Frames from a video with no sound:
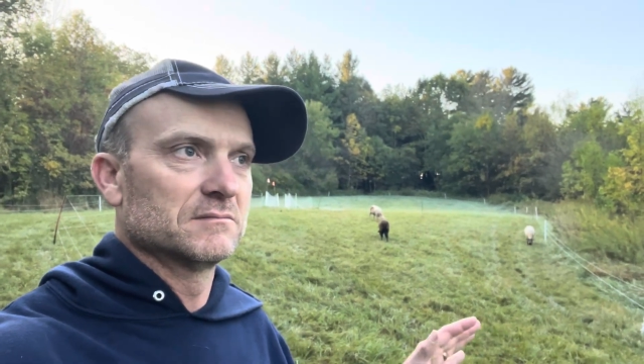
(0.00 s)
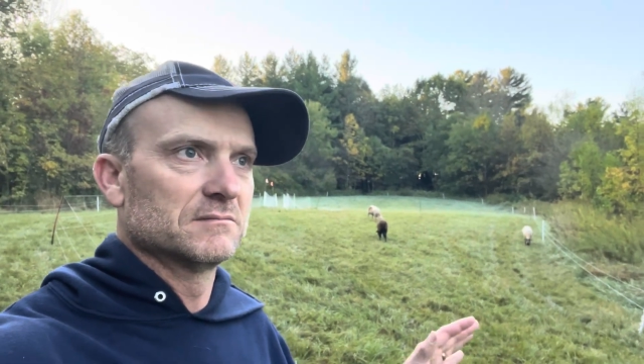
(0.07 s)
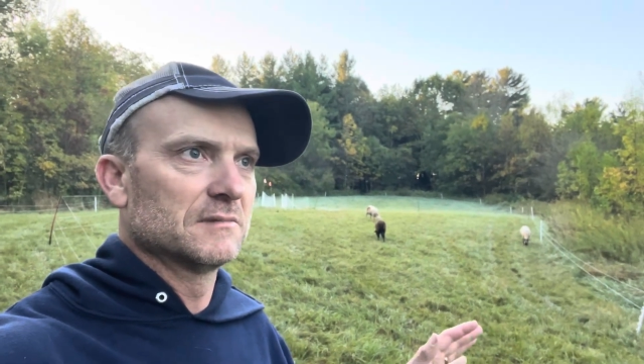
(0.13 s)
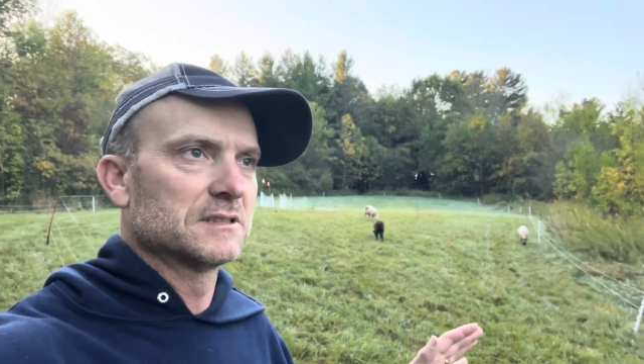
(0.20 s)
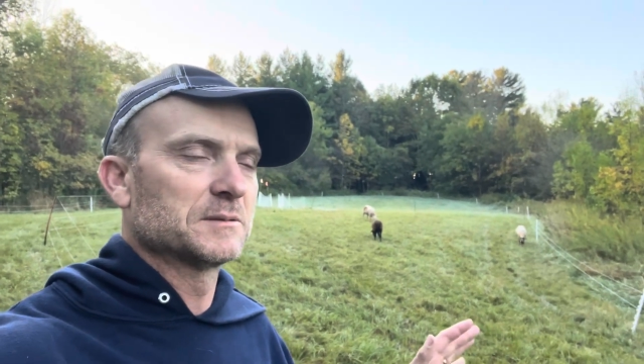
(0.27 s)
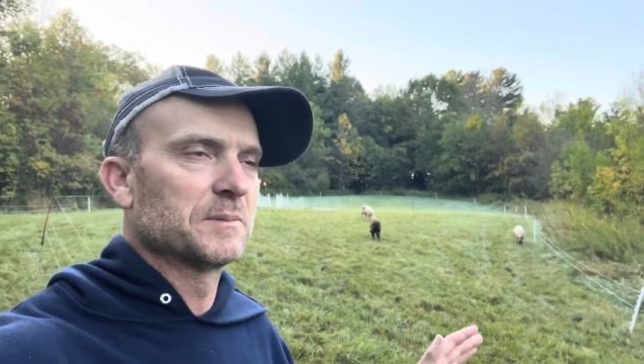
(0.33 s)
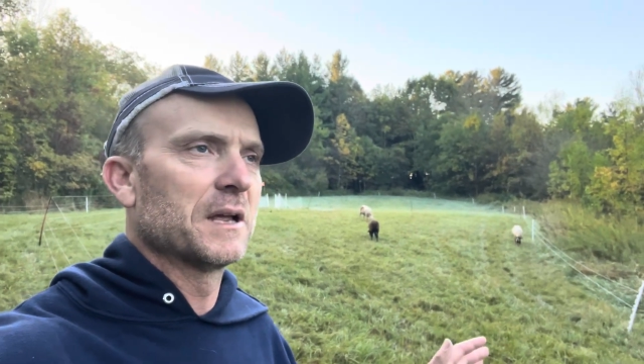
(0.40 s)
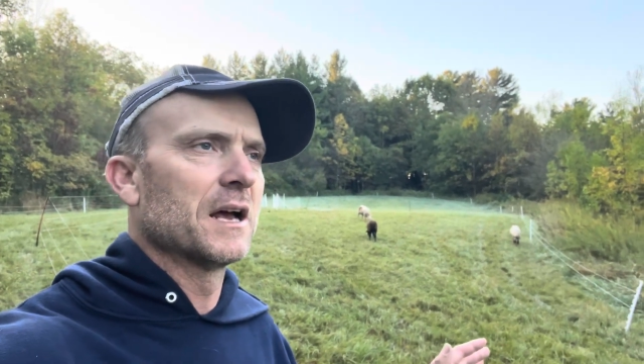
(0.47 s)

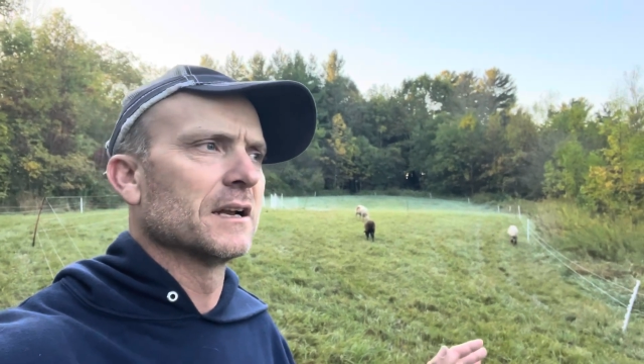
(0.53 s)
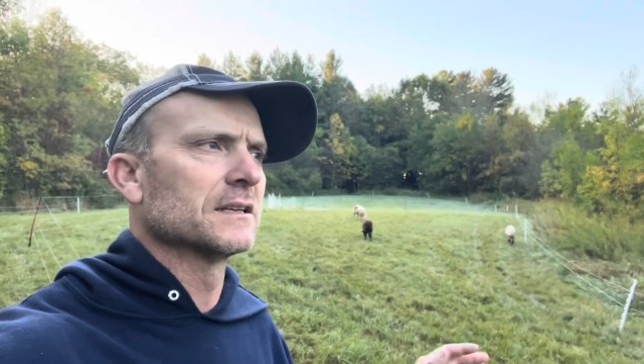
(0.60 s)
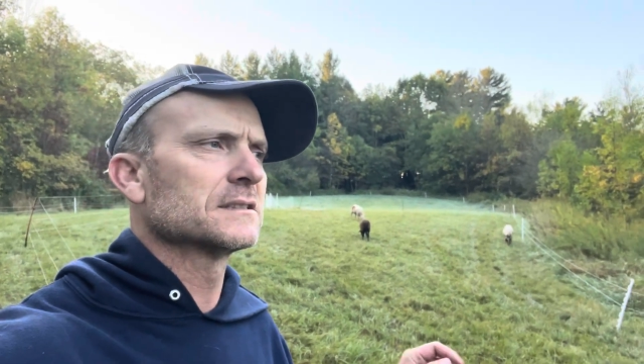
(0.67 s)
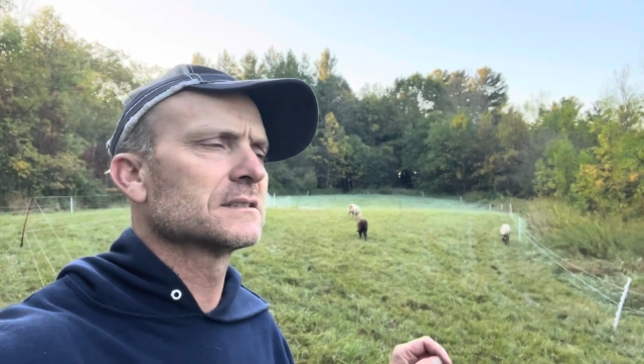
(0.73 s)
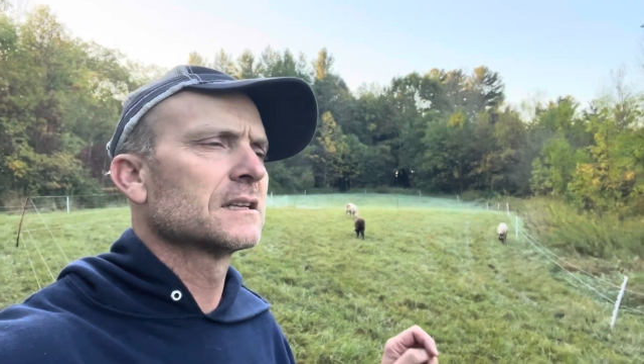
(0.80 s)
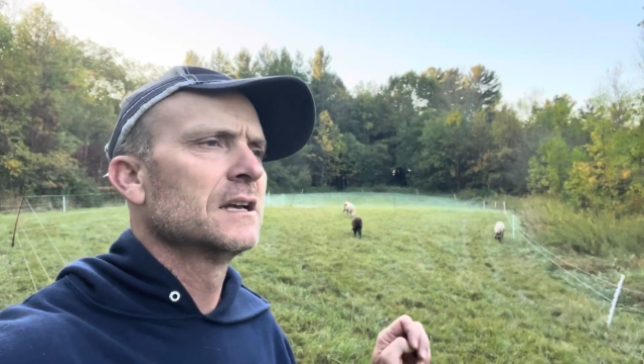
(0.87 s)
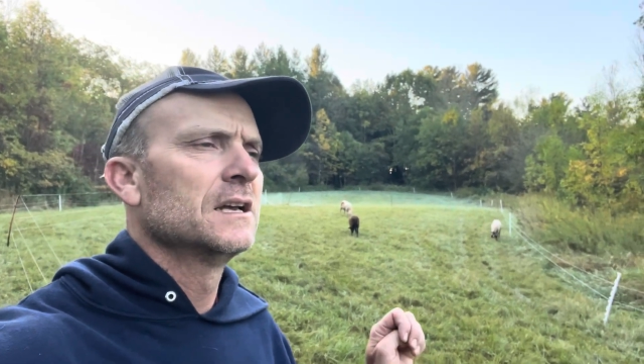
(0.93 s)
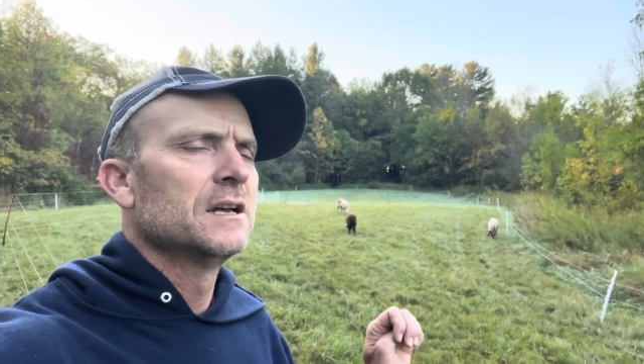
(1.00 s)
Let's be
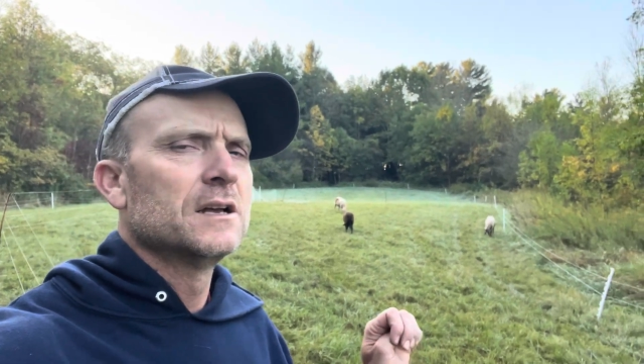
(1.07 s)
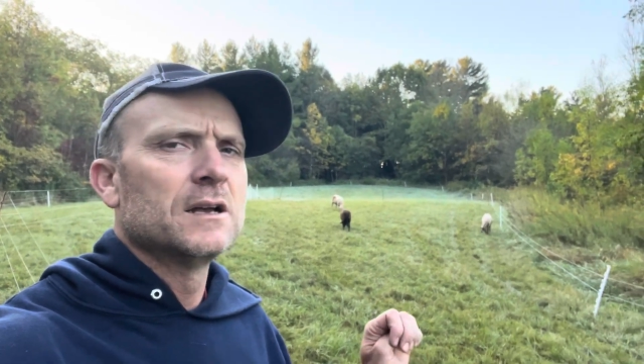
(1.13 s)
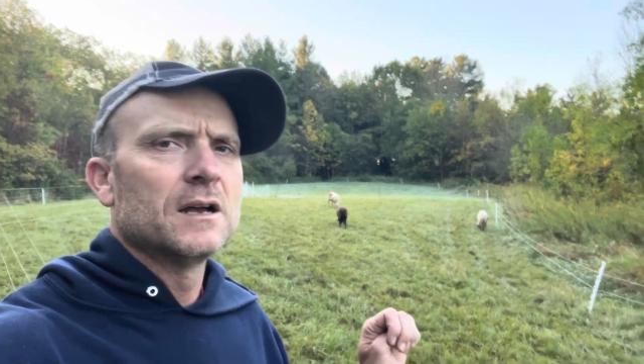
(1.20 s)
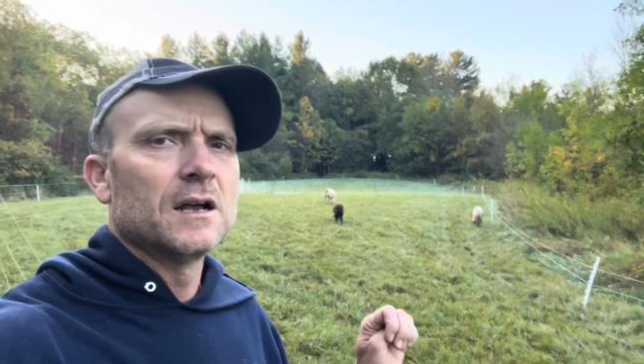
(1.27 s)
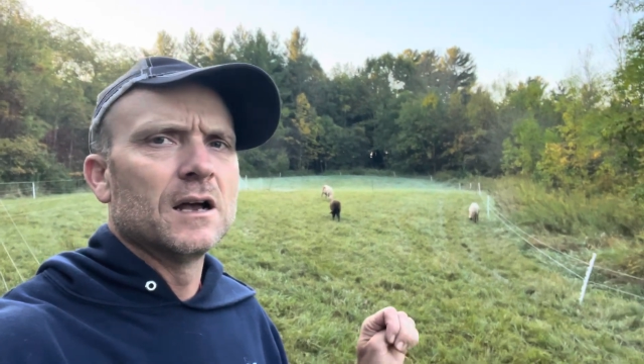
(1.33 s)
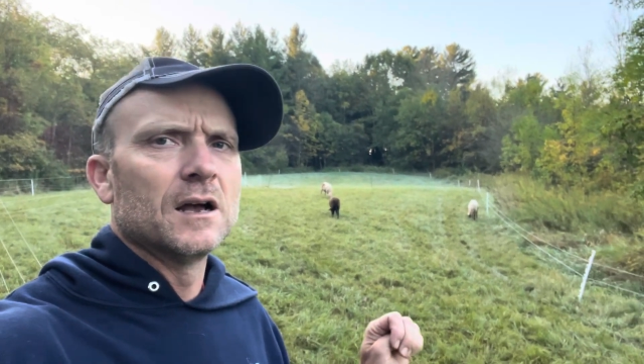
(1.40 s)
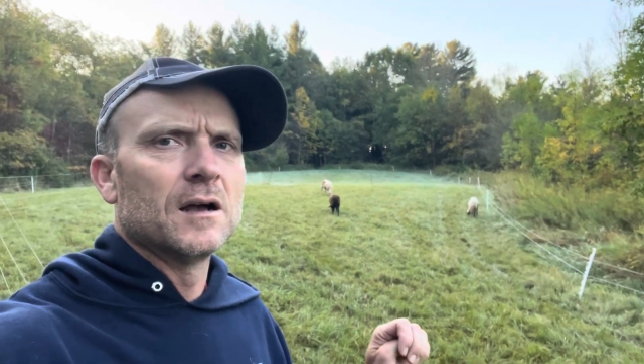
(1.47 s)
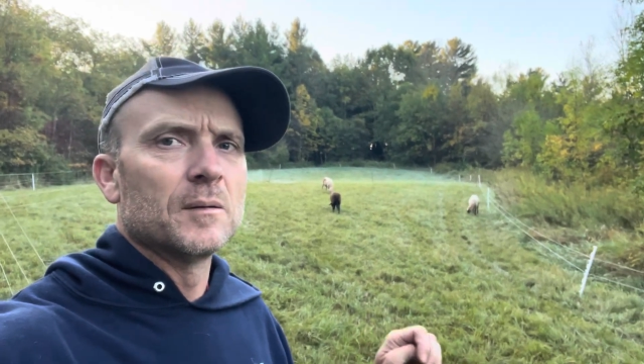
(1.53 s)
honest.
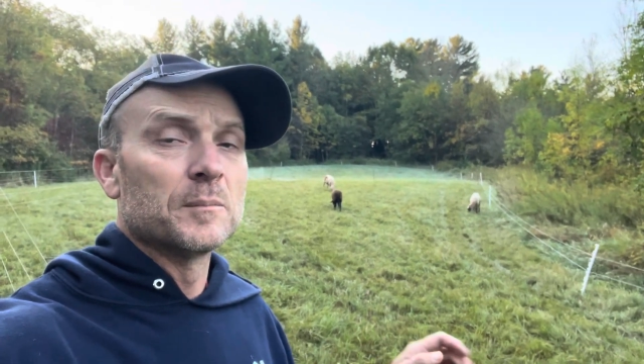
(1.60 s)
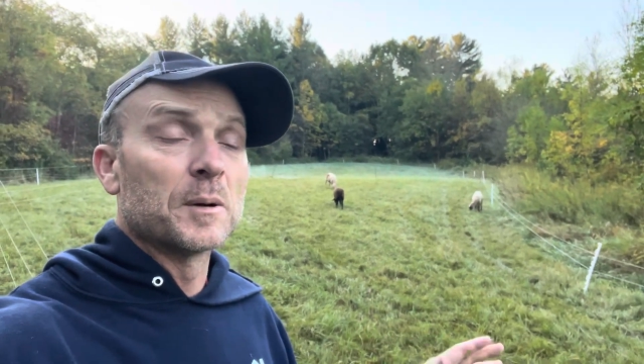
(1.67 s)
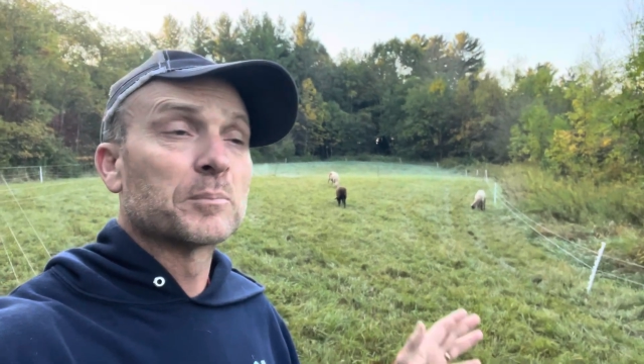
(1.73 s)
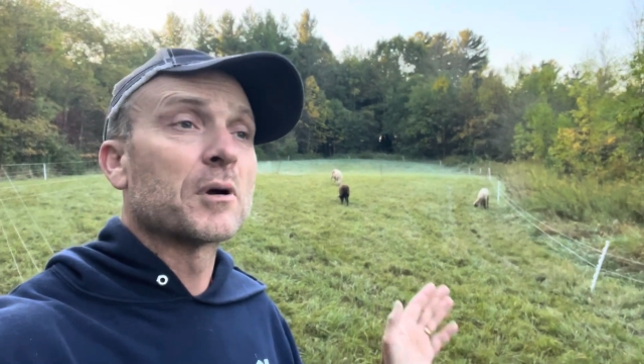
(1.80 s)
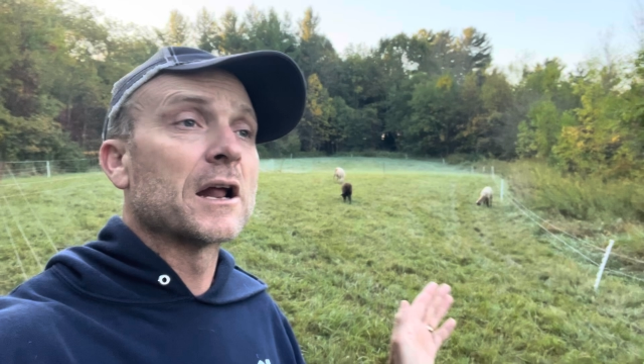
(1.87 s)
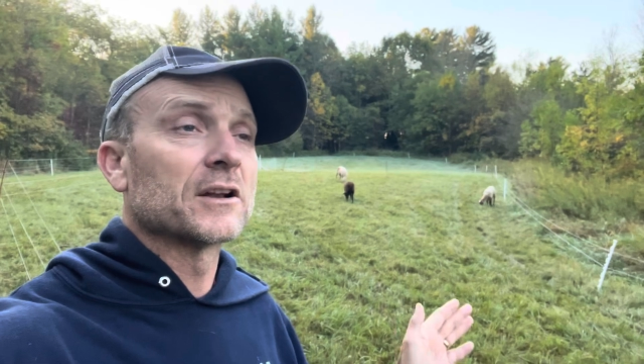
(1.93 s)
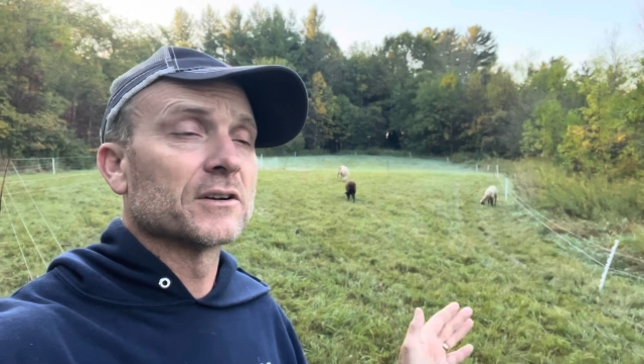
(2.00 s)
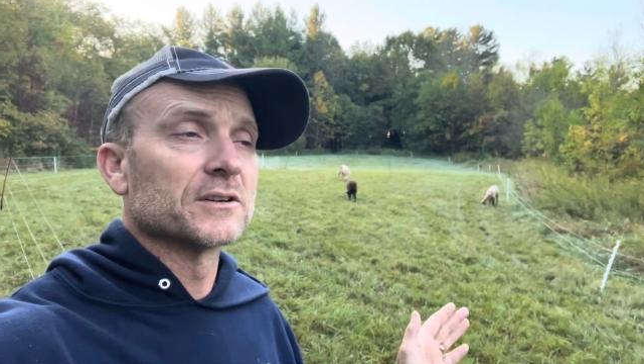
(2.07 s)
But
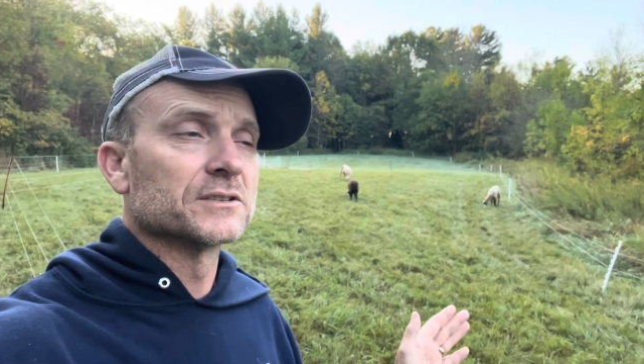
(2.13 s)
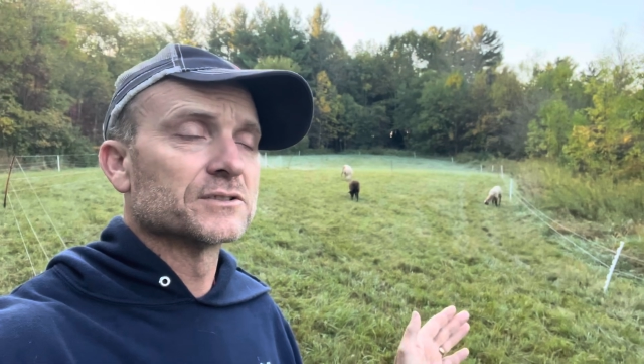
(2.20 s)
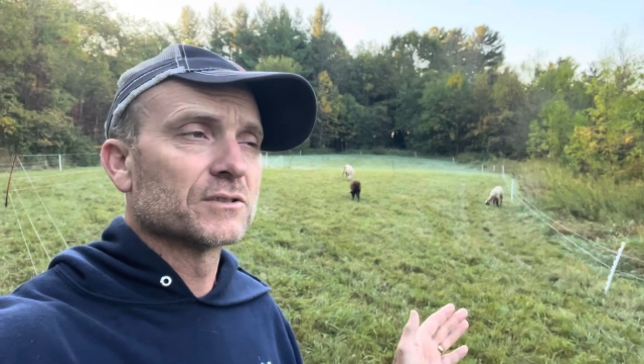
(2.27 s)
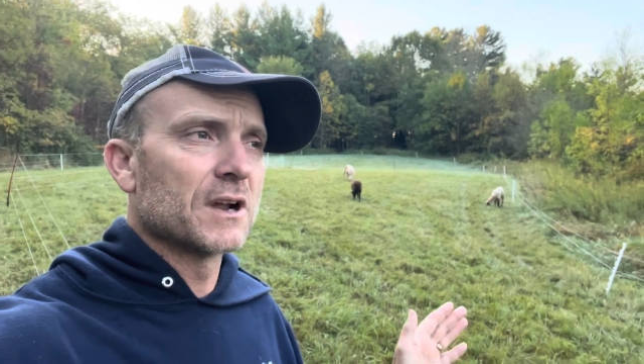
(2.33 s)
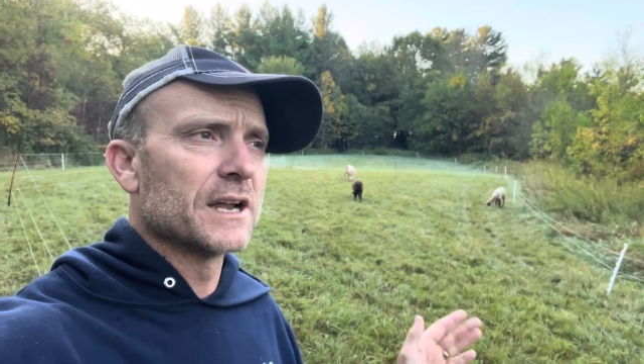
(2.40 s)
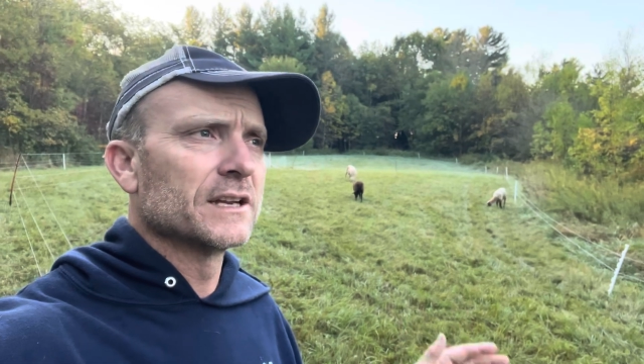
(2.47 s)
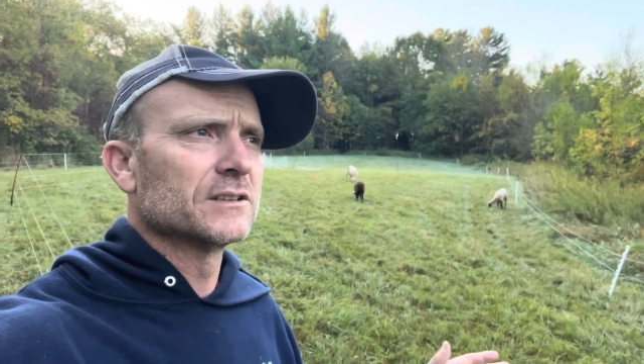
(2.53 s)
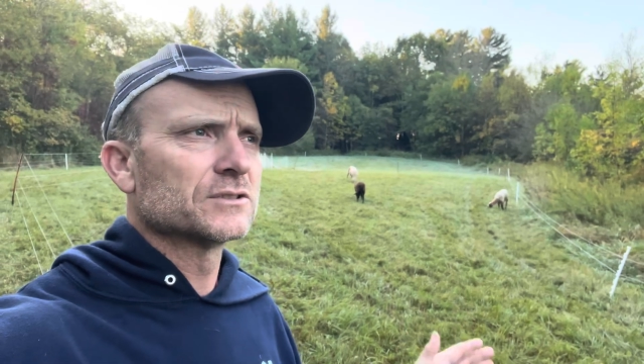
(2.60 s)
predators,
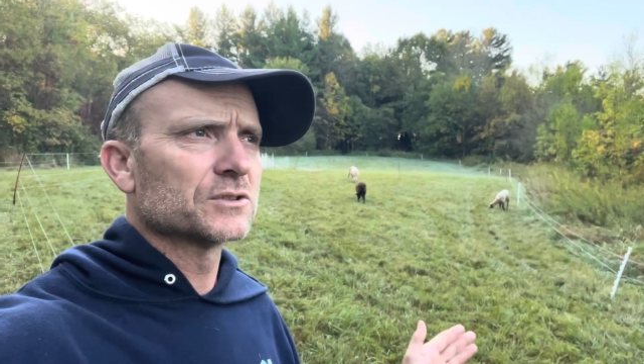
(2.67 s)
right?